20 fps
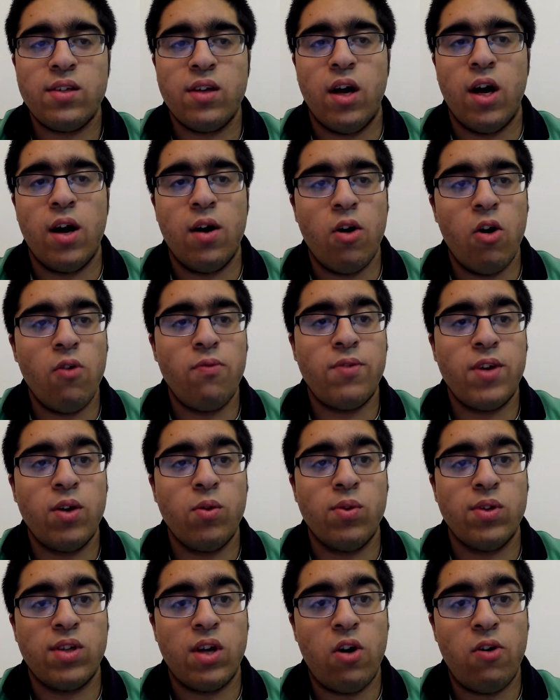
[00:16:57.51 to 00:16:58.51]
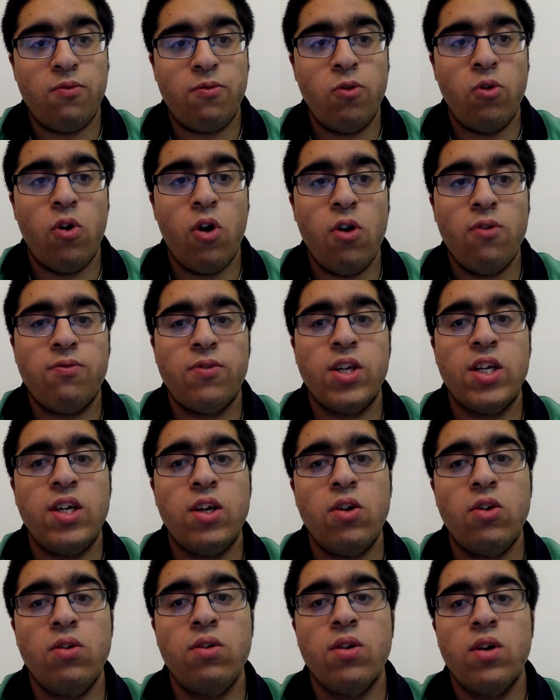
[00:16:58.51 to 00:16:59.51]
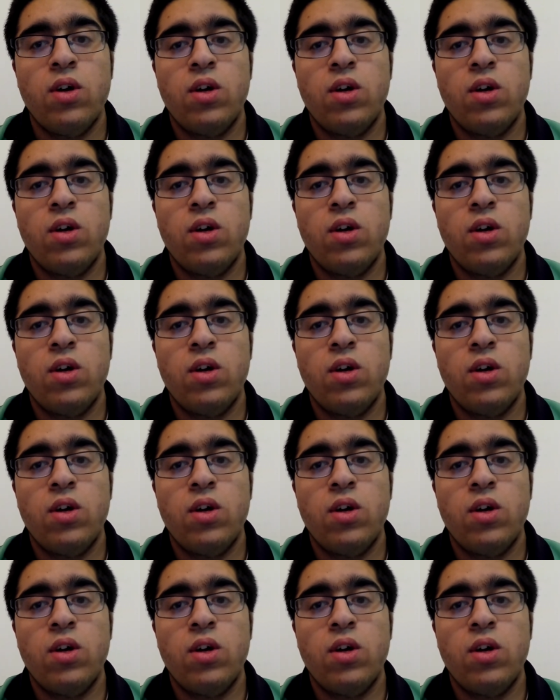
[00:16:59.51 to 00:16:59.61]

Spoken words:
Hopefully it was helpful. Hopefully